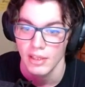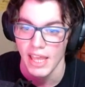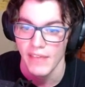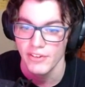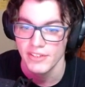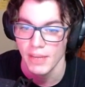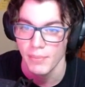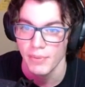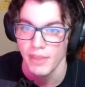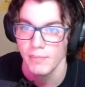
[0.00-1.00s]
If you tip
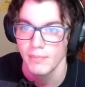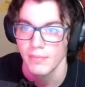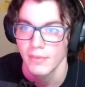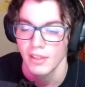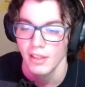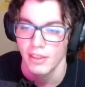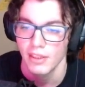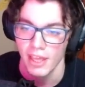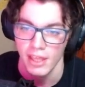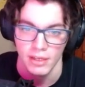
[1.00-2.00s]
them,
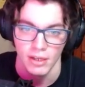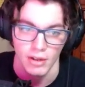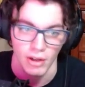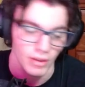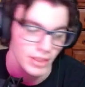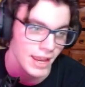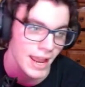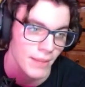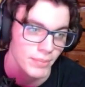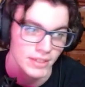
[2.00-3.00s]
then all that
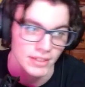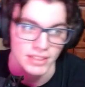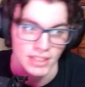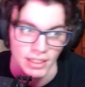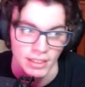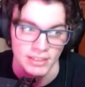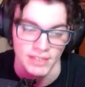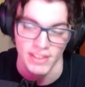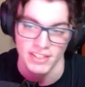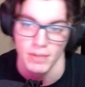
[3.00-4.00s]
happens is if
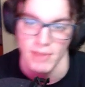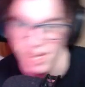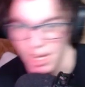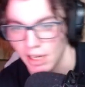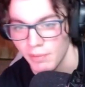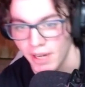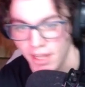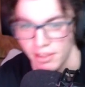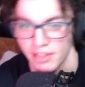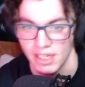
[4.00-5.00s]
they start making enough money
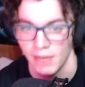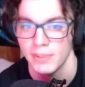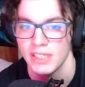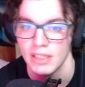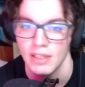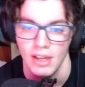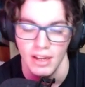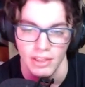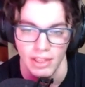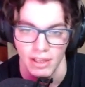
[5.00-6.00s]
on the tips,
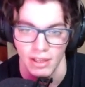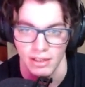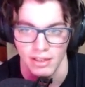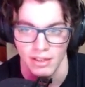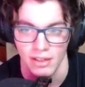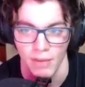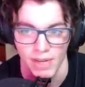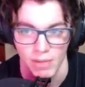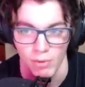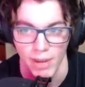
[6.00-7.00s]
the
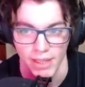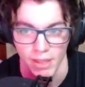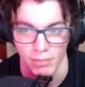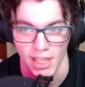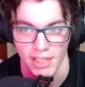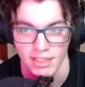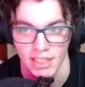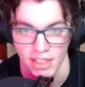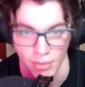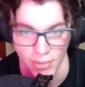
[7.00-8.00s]
company will pay them less, and
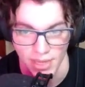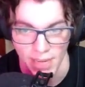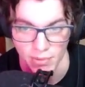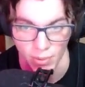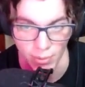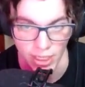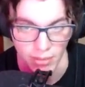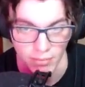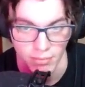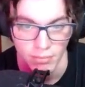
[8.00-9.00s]
the company keeps more money,
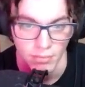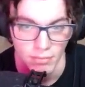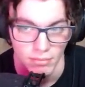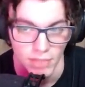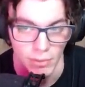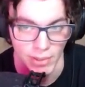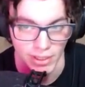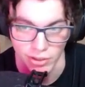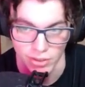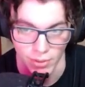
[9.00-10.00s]
and we
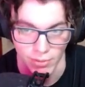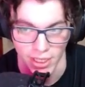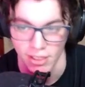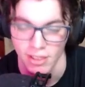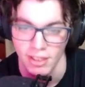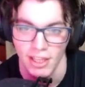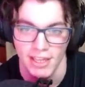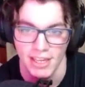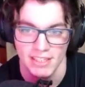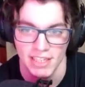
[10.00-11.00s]
lose more money. Like
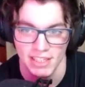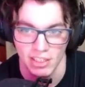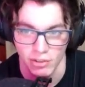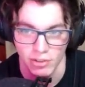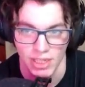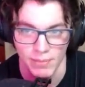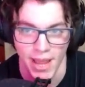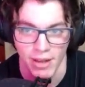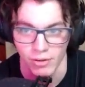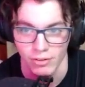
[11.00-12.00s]
it's it's a losing
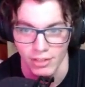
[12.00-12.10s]
battle.